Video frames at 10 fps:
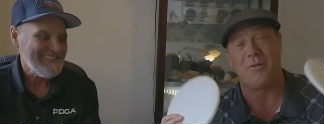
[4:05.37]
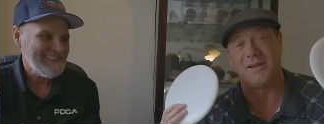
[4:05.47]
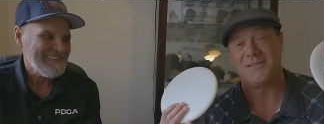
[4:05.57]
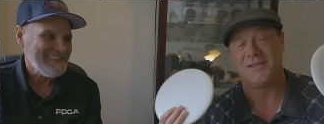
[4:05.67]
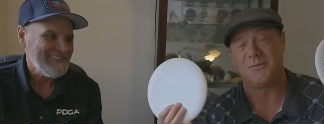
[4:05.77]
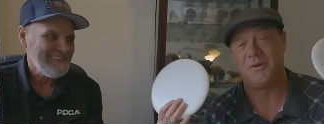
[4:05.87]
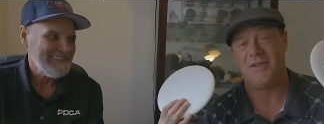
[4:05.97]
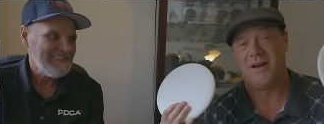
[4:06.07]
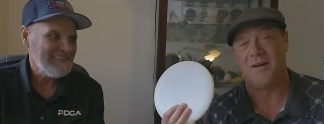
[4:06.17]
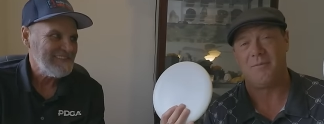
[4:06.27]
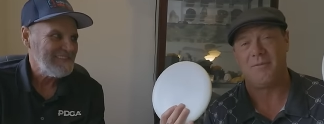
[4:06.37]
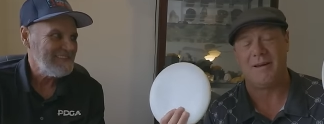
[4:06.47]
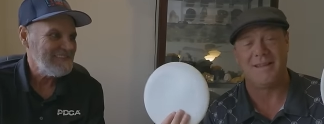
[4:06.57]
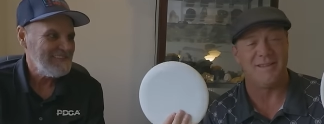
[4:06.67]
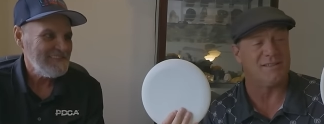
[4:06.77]
Speaker 1: the process with uh,
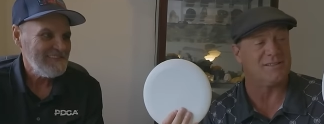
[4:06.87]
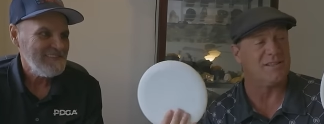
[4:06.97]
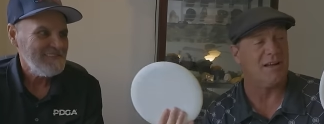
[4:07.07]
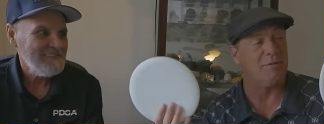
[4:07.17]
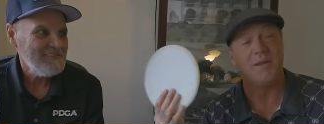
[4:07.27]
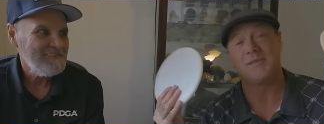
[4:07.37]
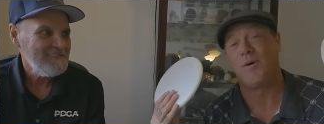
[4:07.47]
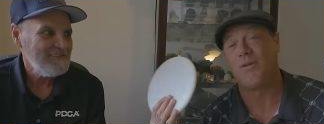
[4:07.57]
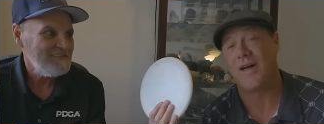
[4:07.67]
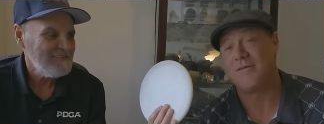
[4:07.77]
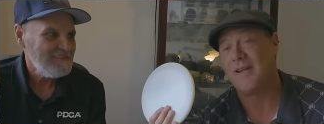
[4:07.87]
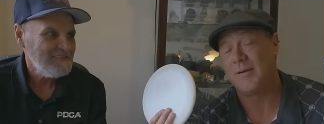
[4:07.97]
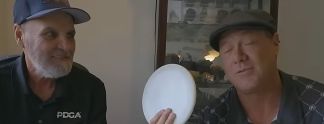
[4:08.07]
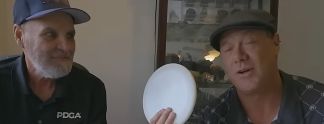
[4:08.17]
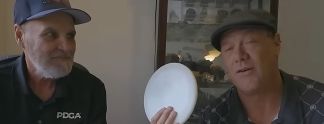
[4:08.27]
my discs. Uh, these both have
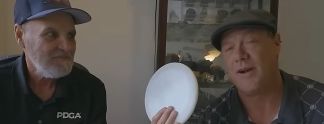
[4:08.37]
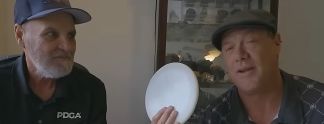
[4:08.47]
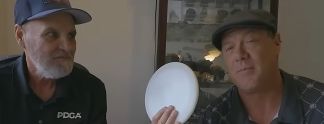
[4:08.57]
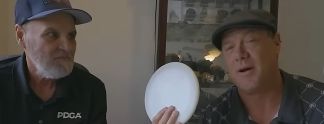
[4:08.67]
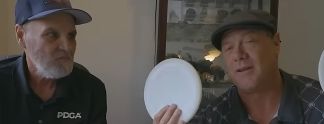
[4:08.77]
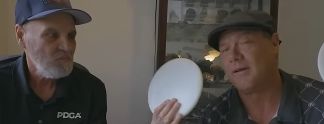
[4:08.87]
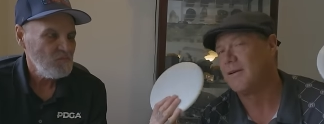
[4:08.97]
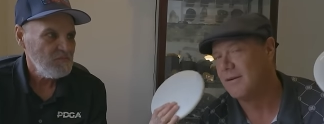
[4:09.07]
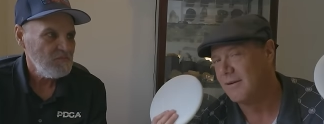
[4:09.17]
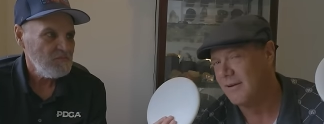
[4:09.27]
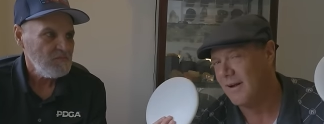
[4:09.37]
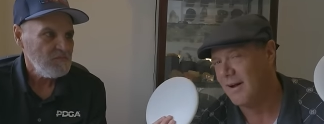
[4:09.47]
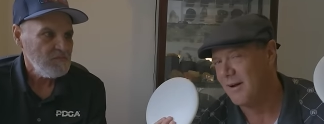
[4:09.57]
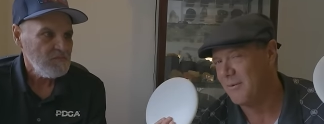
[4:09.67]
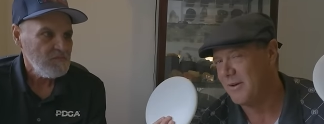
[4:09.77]
names already, but
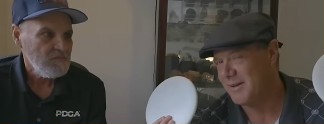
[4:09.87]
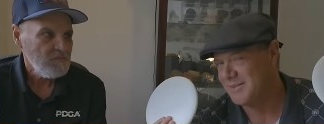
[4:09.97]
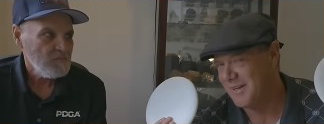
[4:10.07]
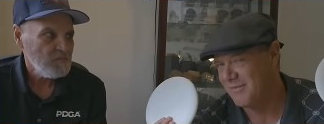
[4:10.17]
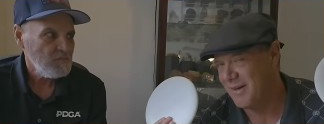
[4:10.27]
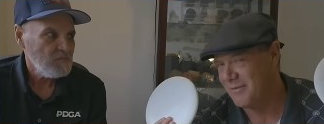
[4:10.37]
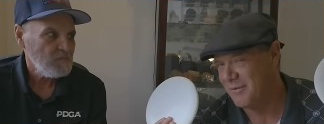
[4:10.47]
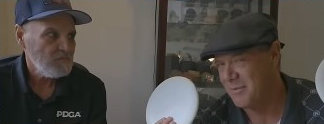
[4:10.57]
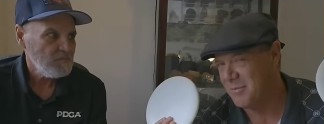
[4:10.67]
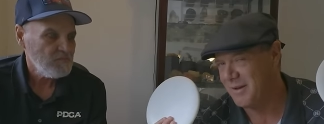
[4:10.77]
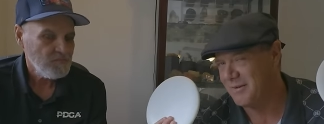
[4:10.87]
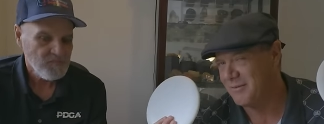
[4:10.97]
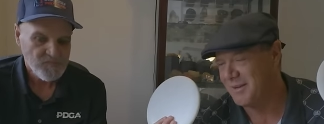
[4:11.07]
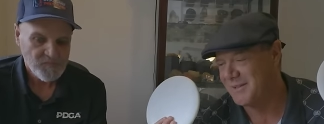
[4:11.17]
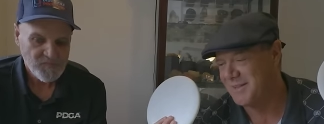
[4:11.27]
uh, we're gonna save that for the big
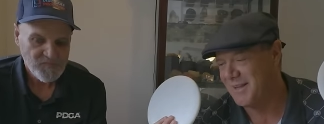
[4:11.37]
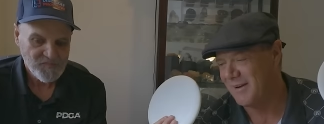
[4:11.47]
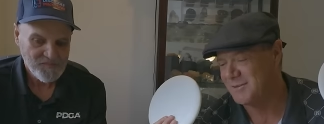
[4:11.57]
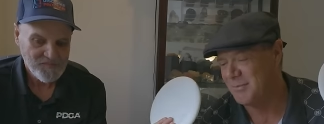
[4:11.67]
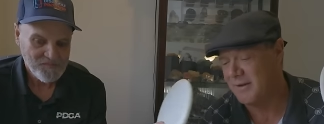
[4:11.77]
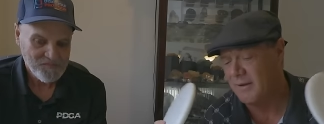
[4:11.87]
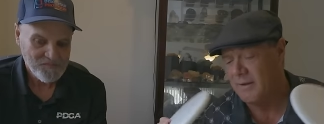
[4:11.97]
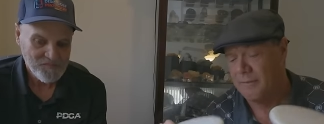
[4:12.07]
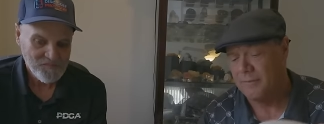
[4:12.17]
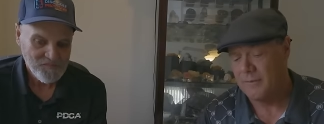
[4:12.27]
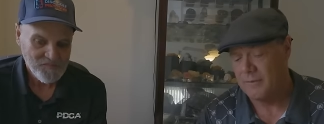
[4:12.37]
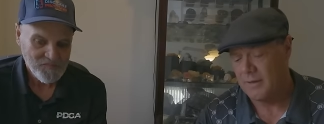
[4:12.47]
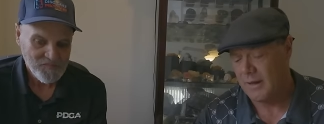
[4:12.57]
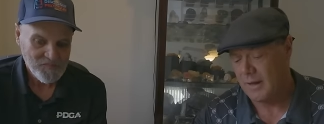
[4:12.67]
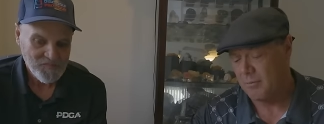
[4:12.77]
release announcement.
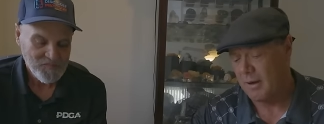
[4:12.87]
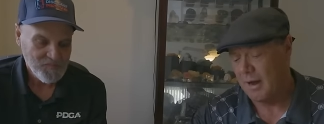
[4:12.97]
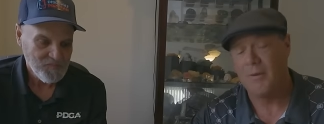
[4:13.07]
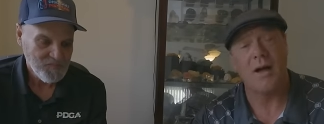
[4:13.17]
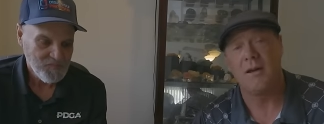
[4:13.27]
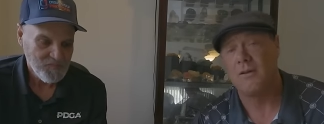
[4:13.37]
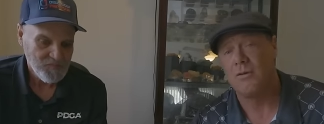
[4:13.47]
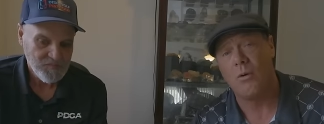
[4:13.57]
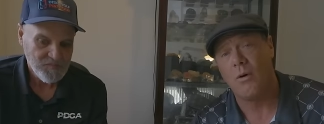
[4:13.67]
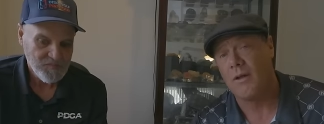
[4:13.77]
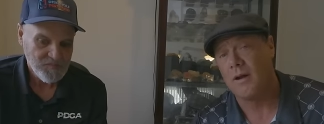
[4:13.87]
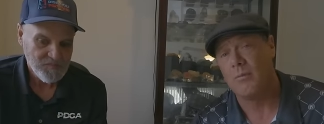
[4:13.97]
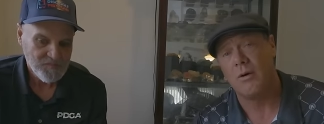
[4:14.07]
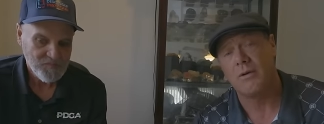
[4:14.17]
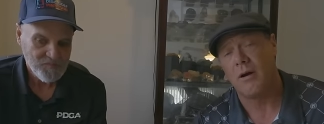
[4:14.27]
Um, I'm not gonna do a whole lot
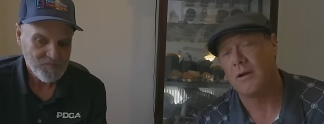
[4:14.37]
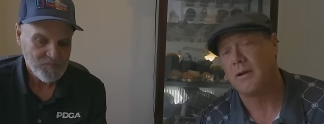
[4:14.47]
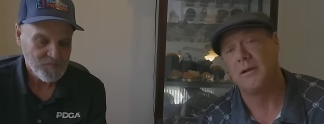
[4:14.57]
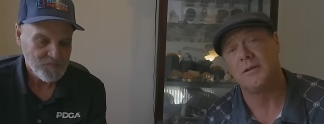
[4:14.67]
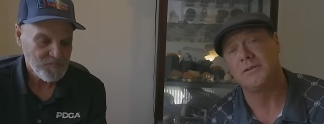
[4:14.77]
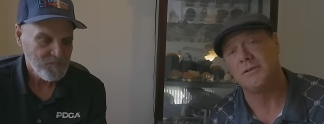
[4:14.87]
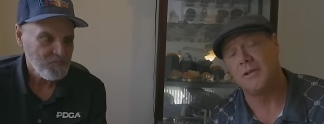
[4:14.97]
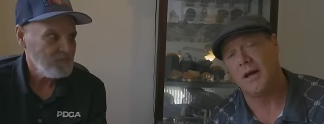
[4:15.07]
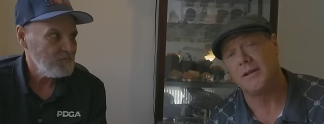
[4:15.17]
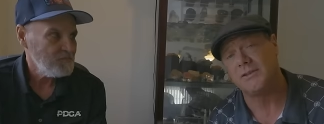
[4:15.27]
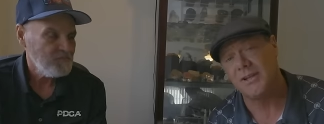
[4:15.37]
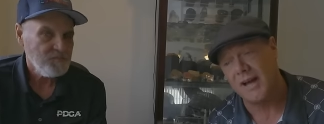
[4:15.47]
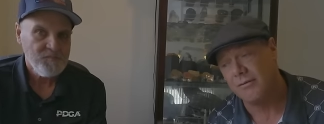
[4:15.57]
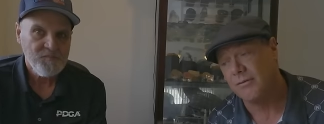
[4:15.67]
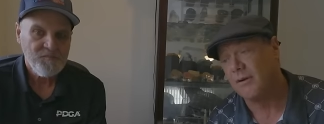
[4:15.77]
of more talking. Uh,
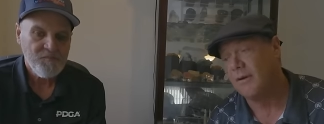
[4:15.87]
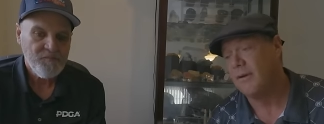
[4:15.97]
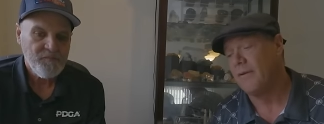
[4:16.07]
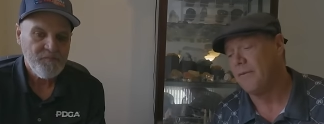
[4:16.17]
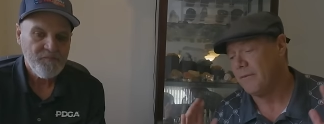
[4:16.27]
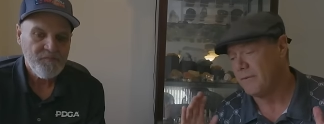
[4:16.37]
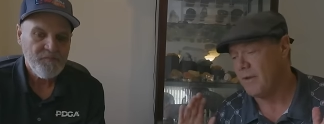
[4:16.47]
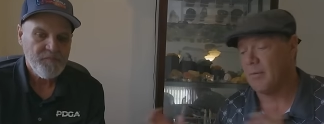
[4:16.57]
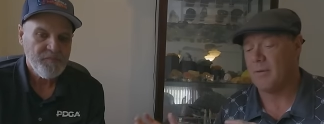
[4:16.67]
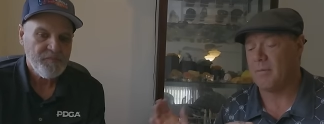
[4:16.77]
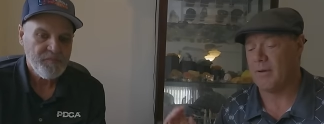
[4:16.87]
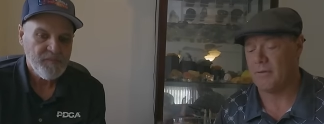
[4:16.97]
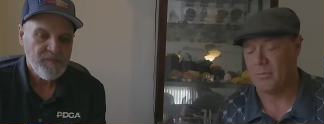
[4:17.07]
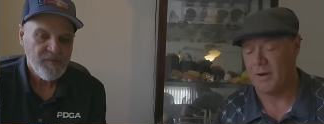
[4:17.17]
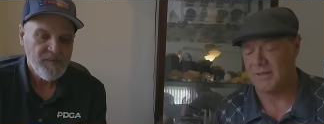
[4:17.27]
Jeff, Tell me
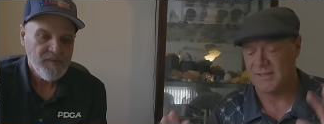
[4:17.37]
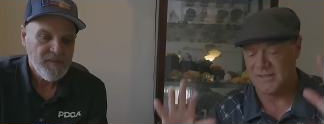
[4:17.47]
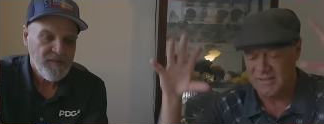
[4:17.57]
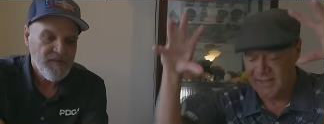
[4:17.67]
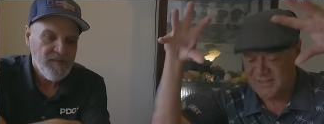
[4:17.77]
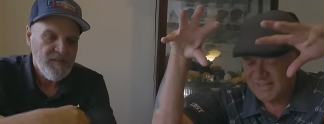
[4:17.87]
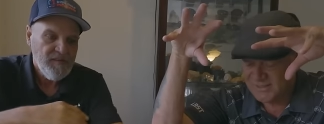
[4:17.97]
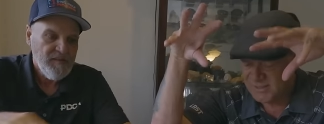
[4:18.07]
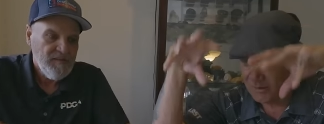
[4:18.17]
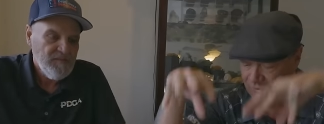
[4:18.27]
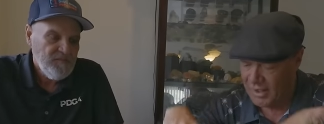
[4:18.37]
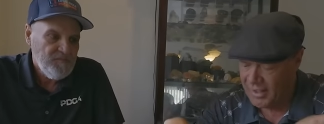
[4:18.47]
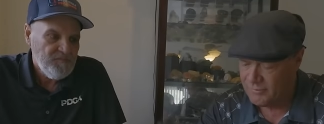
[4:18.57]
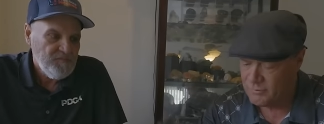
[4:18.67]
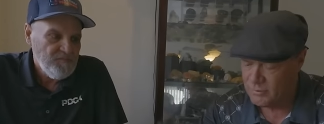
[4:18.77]
about the process. These discs
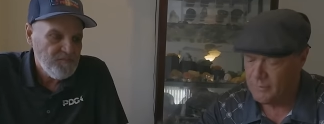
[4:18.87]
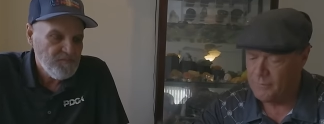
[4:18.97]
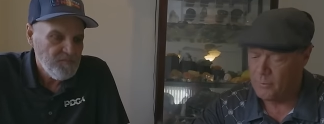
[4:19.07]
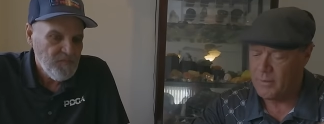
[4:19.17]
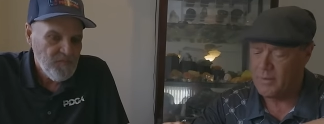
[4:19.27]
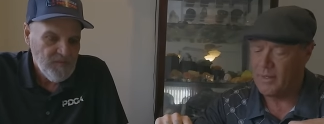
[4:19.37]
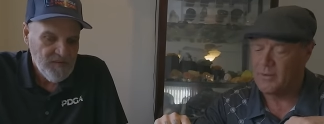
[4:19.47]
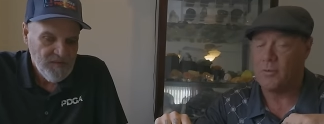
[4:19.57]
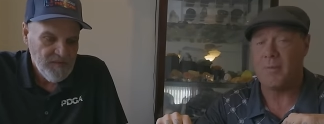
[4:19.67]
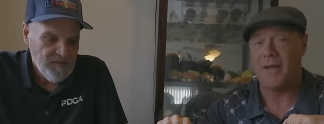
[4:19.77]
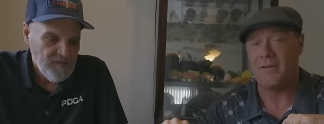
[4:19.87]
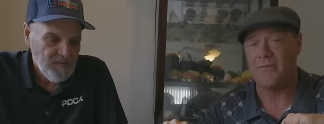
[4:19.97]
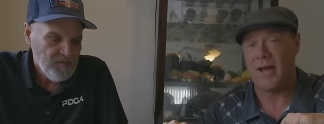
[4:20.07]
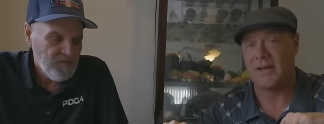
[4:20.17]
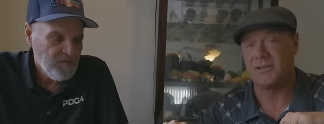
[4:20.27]
arrived with a new
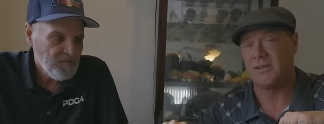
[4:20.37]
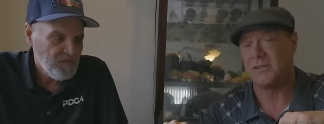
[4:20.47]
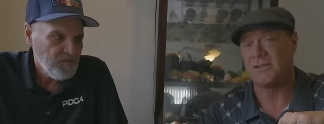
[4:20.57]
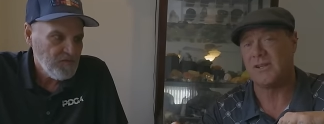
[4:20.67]
manufacturer